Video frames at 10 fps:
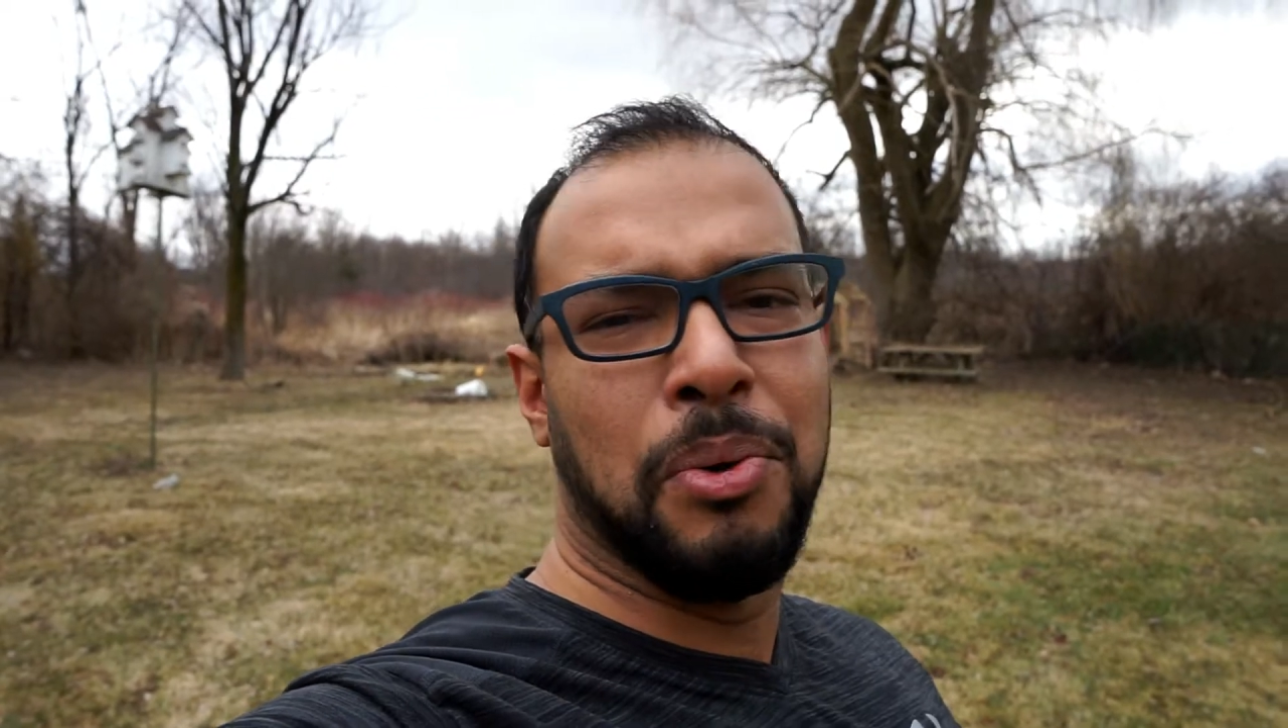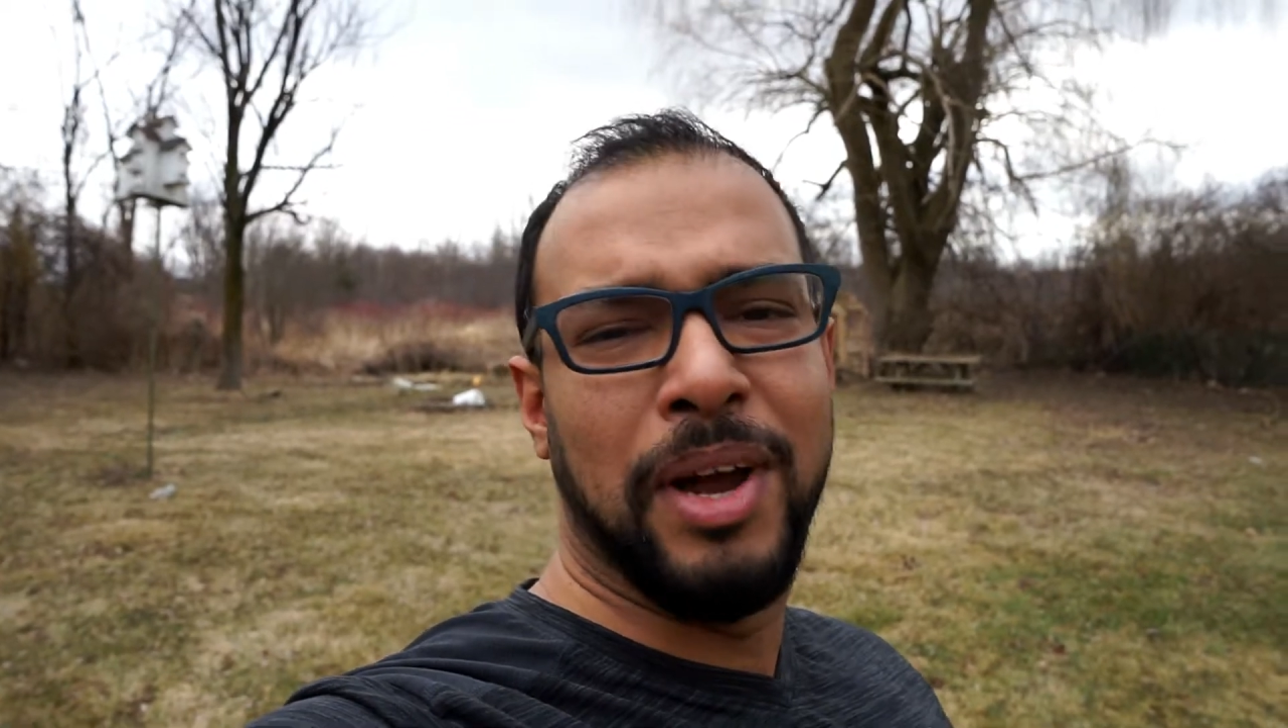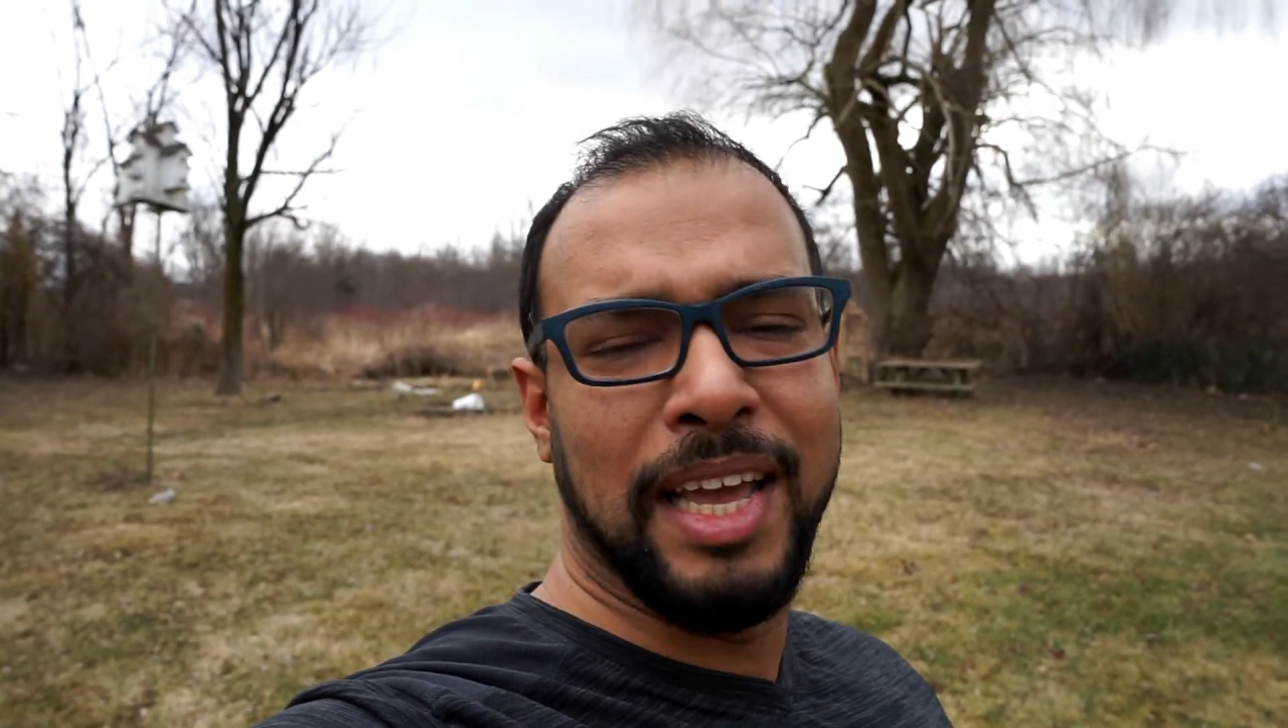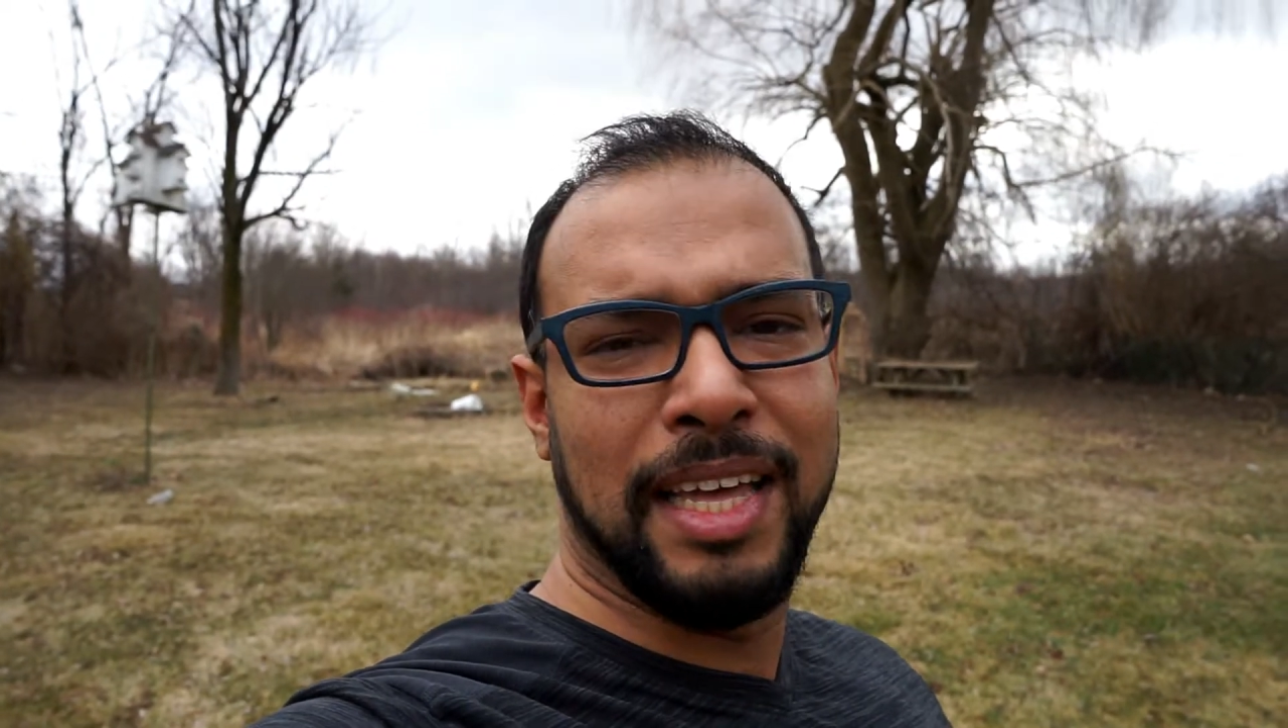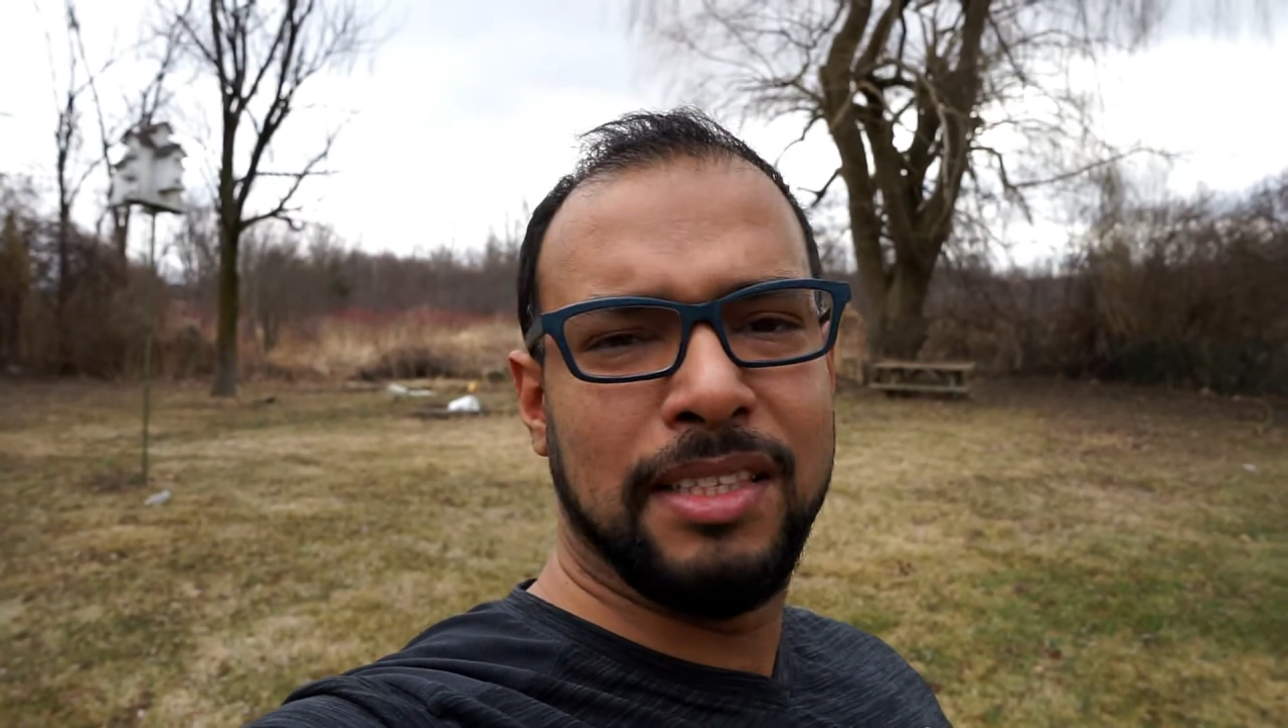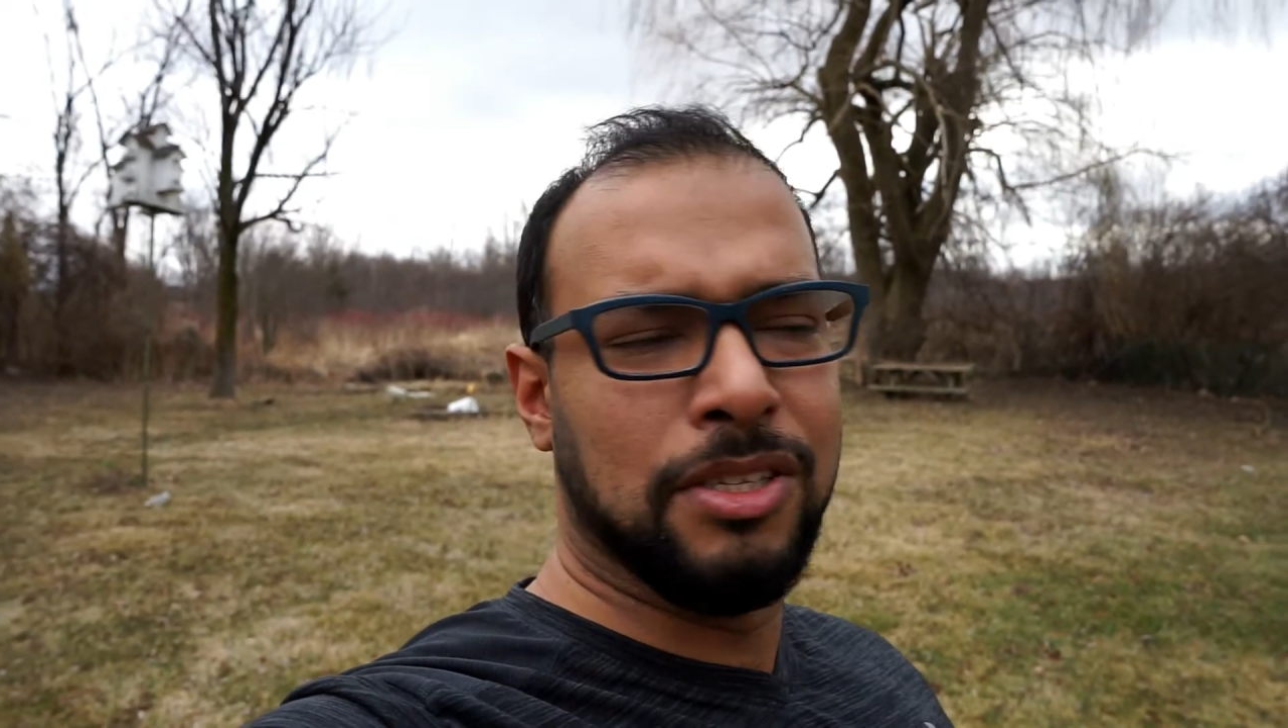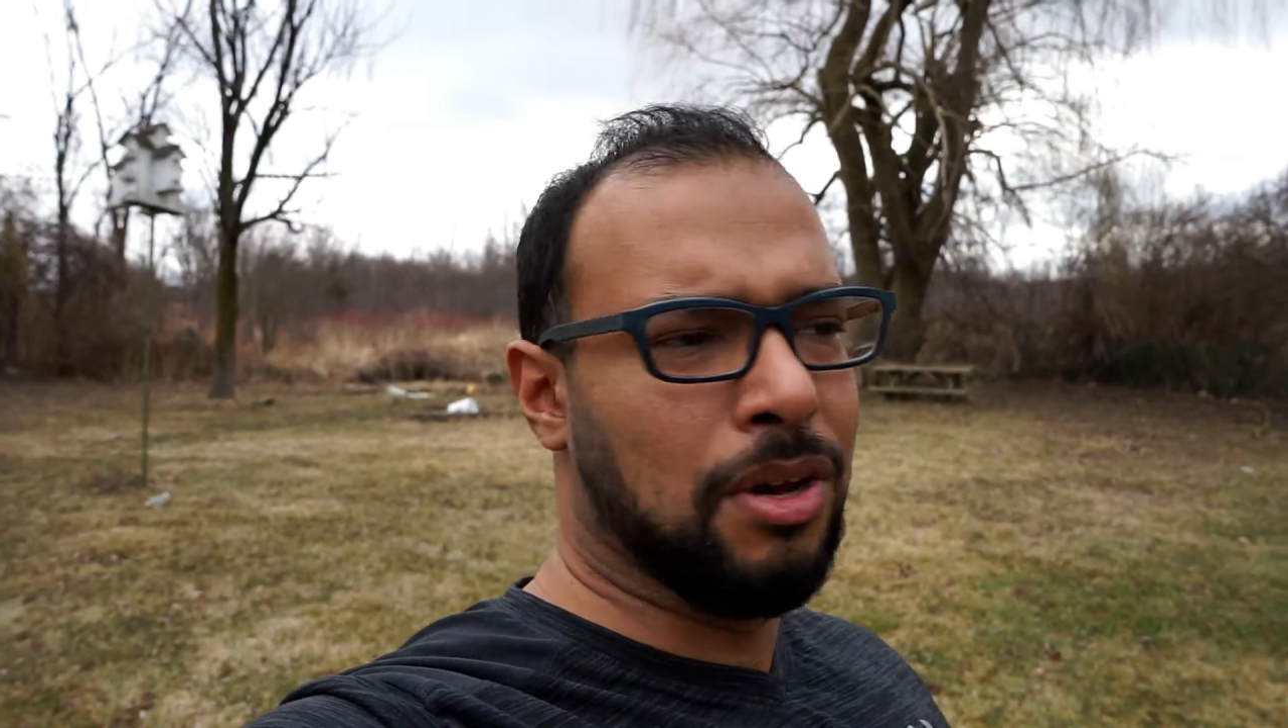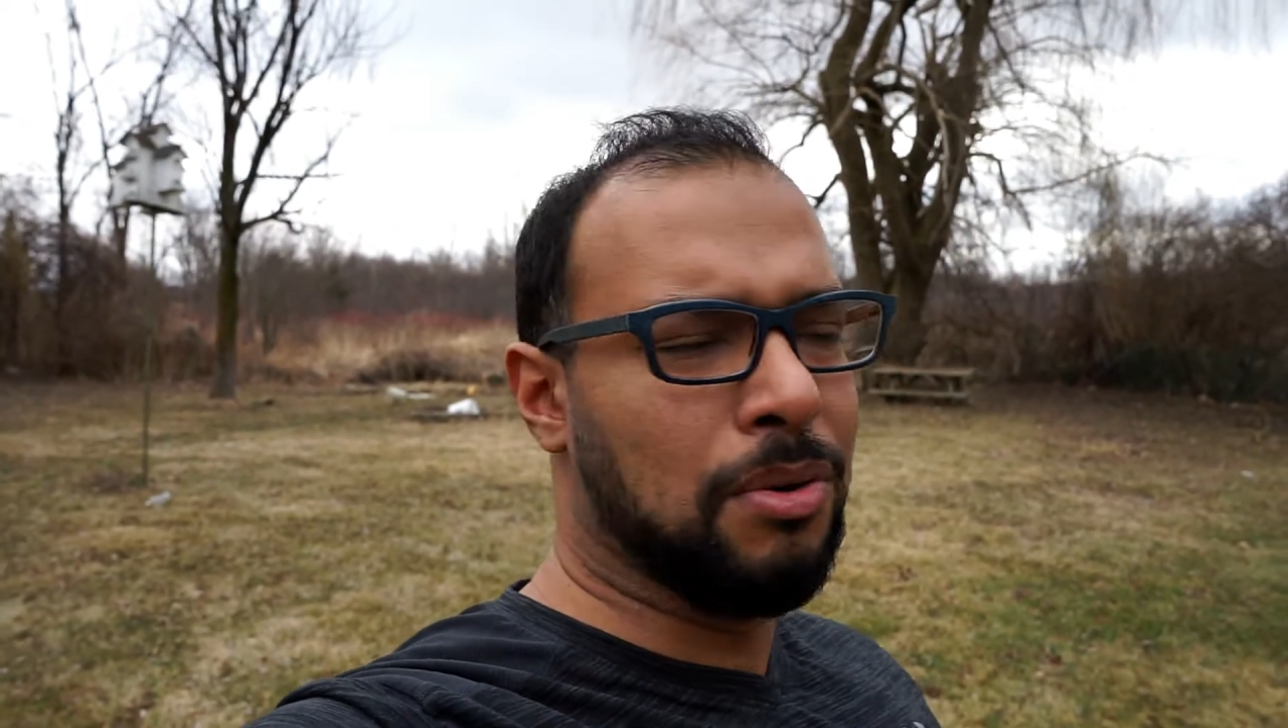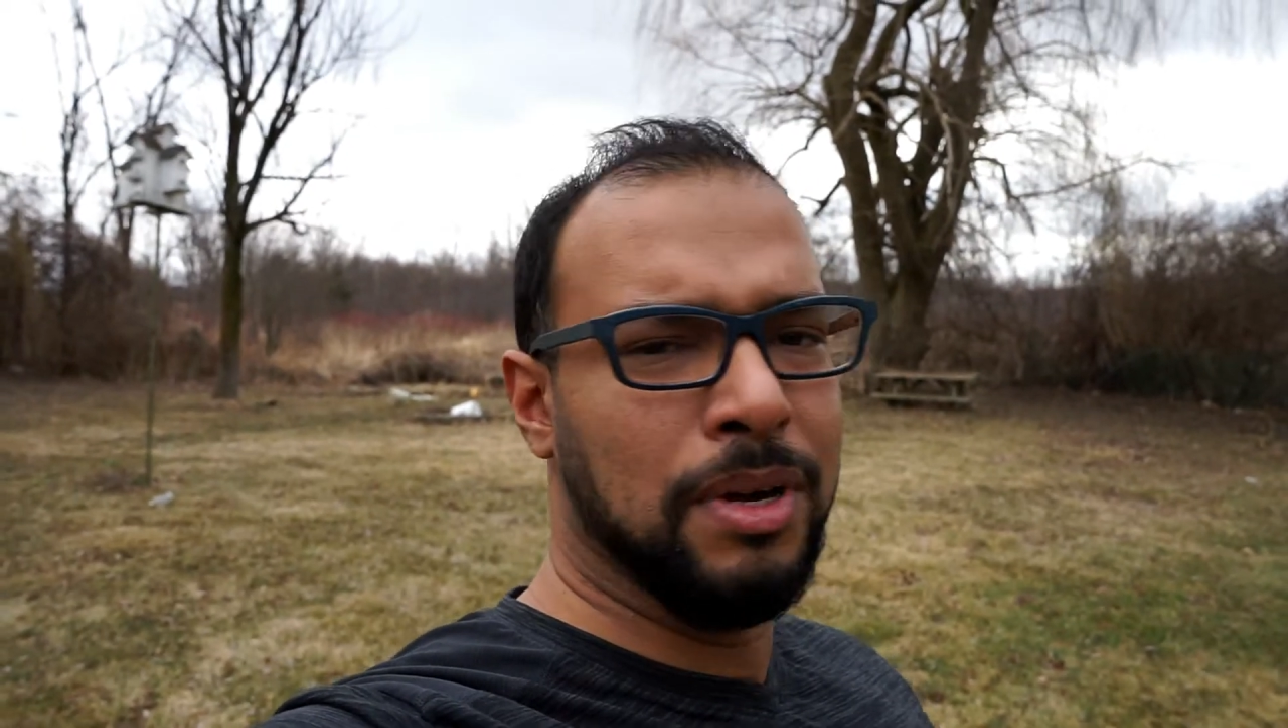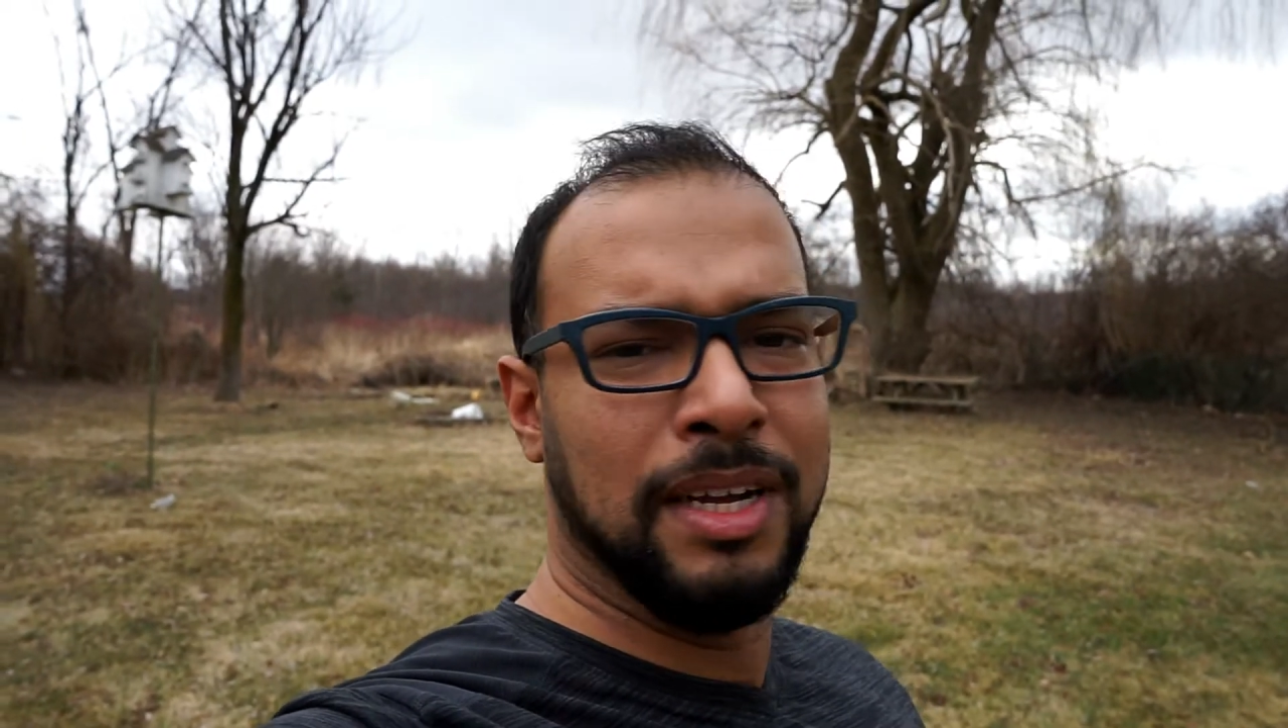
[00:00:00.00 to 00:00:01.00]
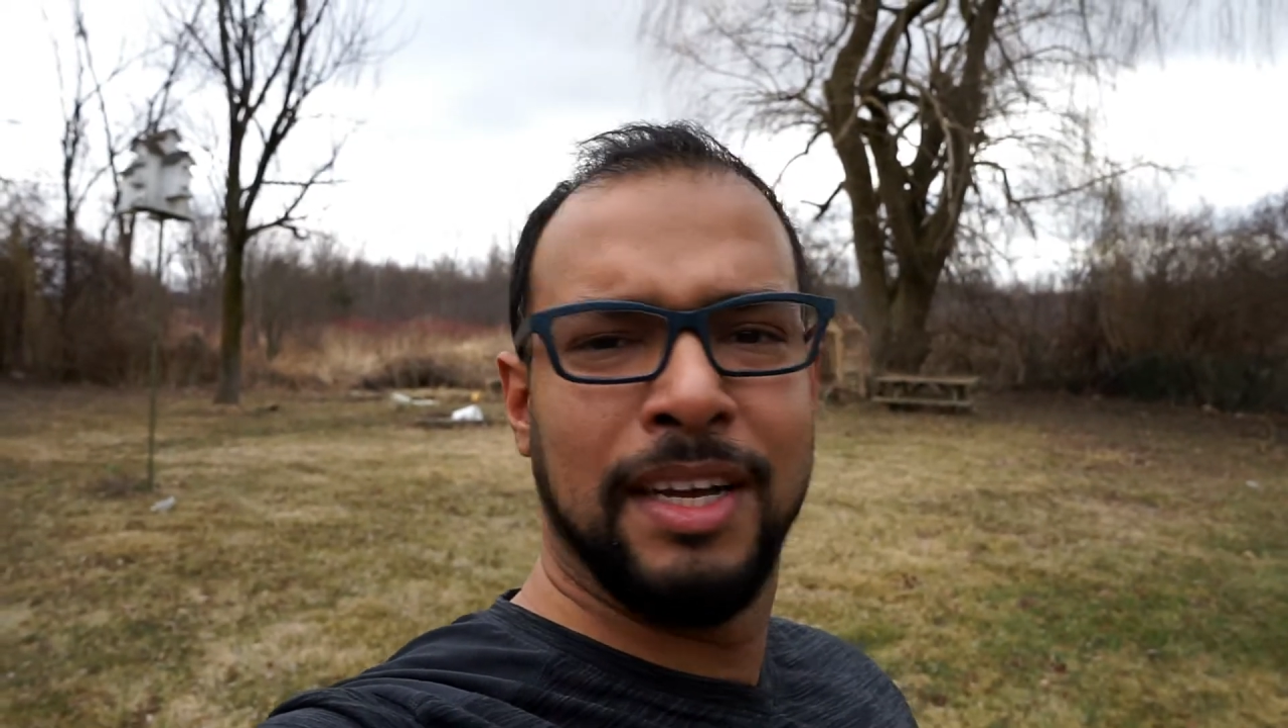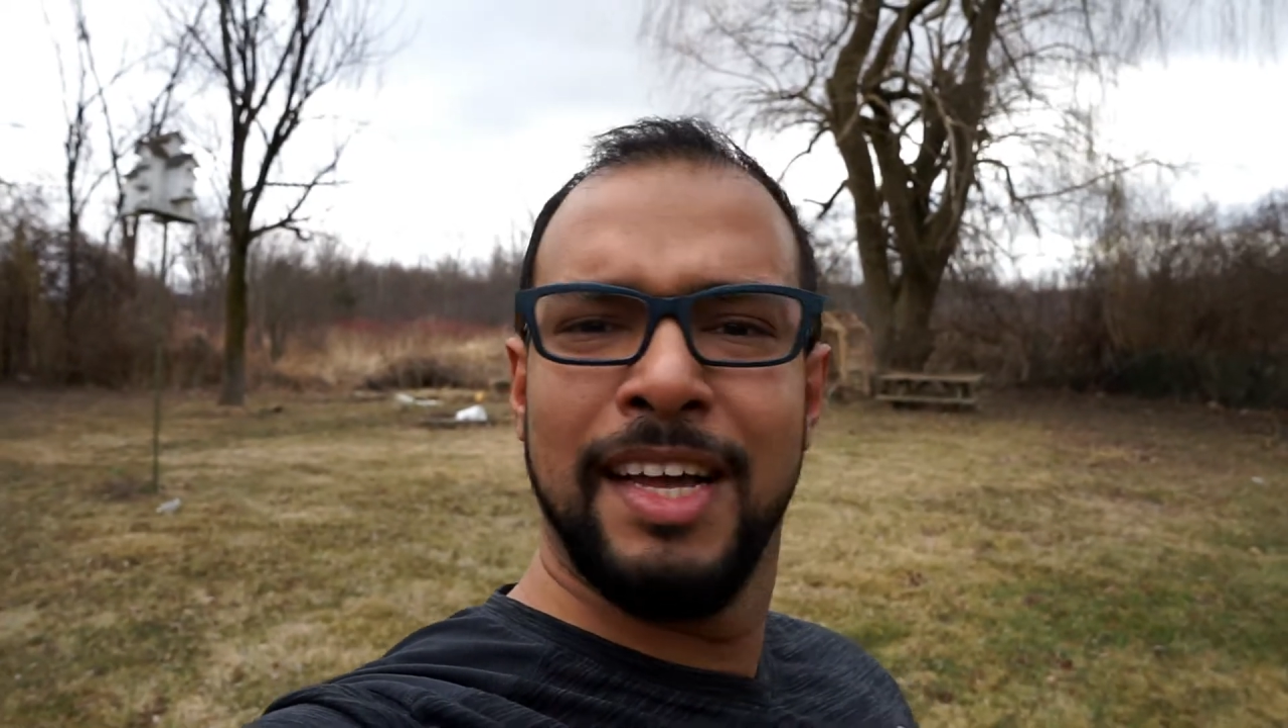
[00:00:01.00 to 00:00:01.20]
20th, so